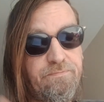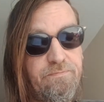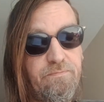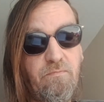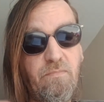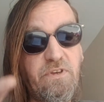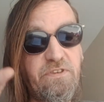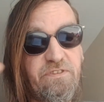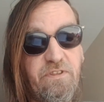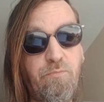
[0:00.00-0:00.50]

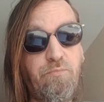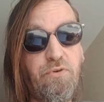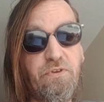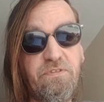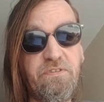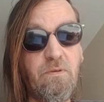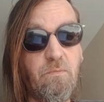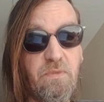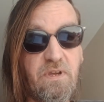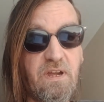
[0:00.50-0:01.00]
must have put
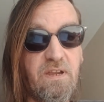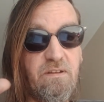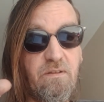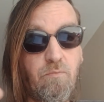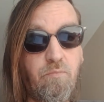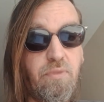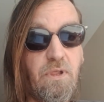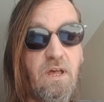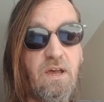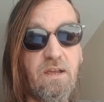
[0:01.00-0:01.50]
some kind
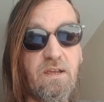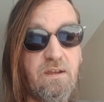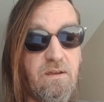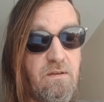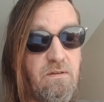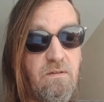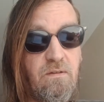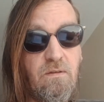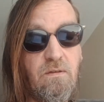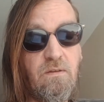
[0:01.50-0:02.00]
of block
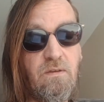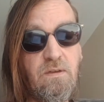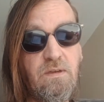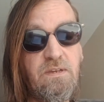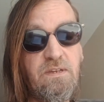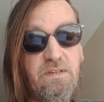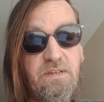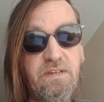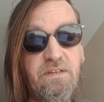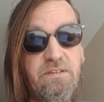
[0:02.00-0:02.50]

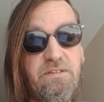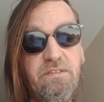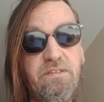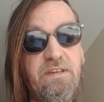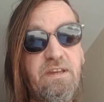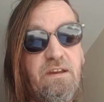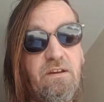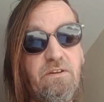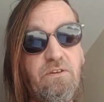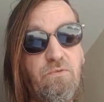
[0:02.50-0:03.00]
into the
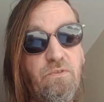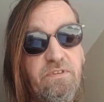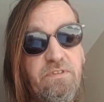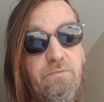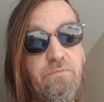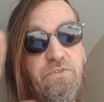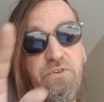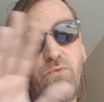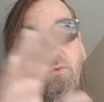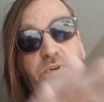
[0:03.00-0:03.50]

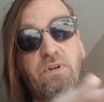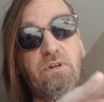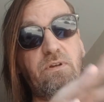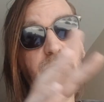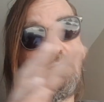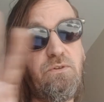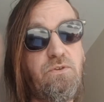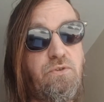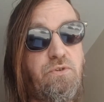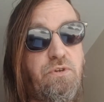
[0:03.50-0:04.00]
algorithm to where
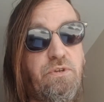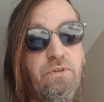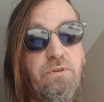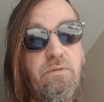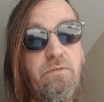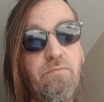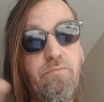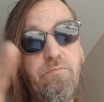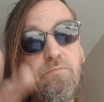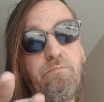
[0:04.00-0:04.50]
you
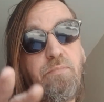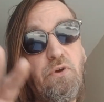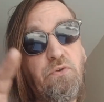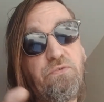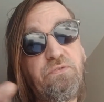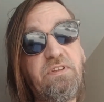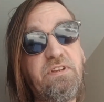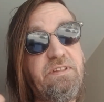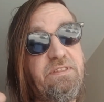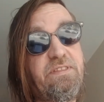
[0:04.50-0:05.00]
couldn't
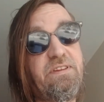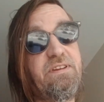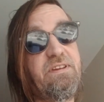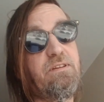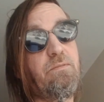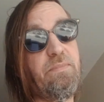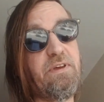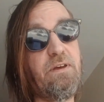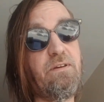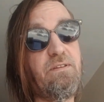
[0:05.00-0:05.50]
post anything
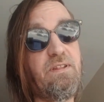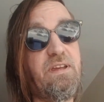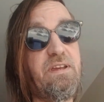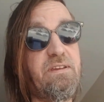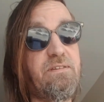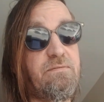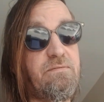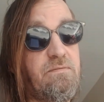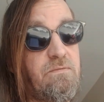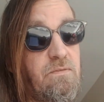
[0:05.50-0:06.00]
about, like,
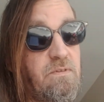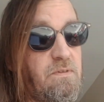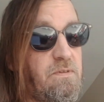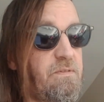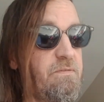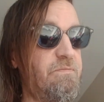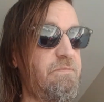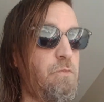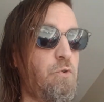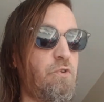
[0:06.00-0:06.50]

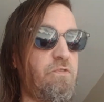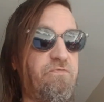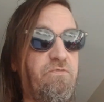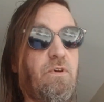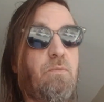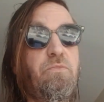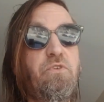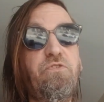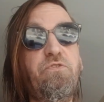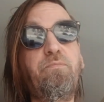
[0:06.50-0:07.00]
or
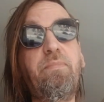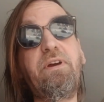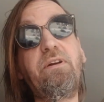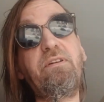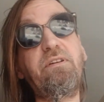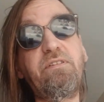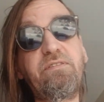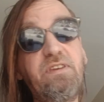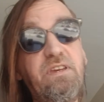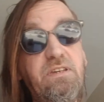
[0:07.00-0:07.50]
from those
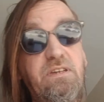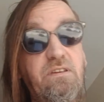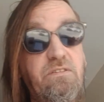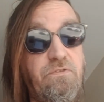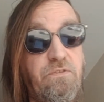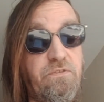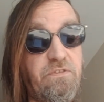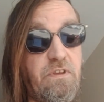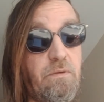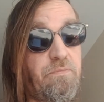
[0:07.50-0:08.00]
barracks, I
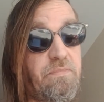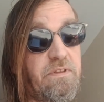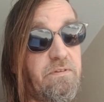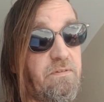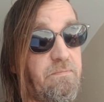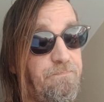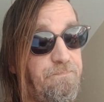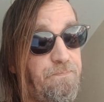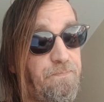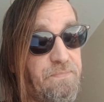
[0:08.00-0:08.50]
guess, or something.
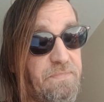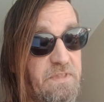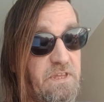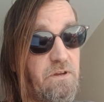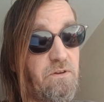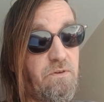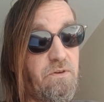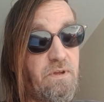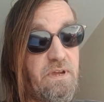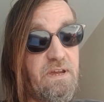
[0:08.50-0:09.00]
I
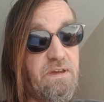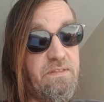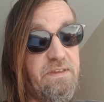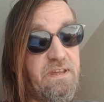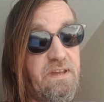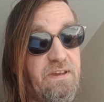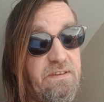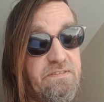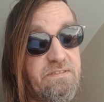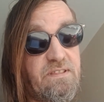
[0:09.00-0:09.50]
don't know how
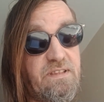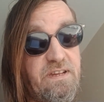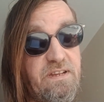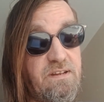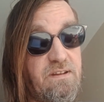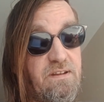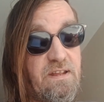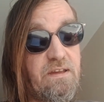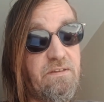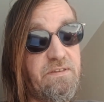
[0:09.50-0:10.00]
they
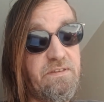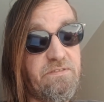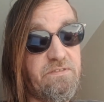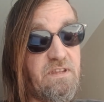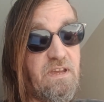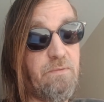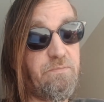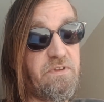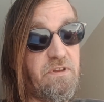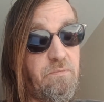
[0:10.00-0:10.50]
isolated, how they
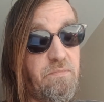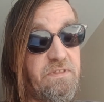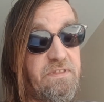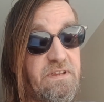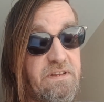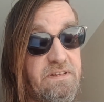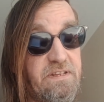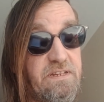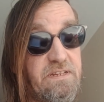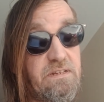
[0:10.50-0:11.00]
stopped it, but
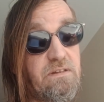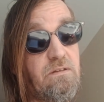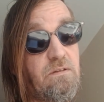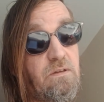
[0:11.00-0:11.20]
they did.